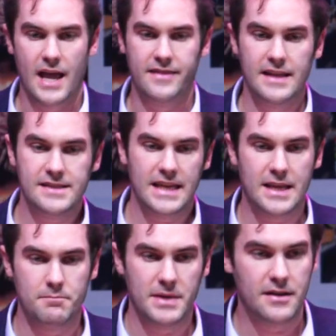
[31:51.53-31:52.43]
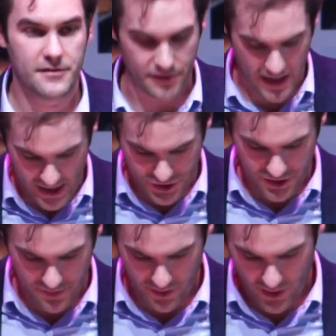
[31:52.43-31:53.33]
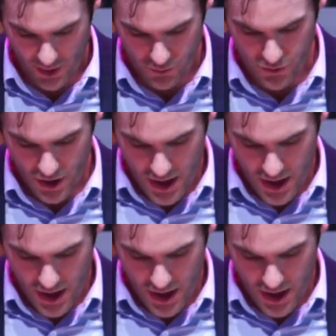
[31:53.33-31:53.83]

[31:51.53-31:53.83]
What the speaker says: and then taking meaningful action about how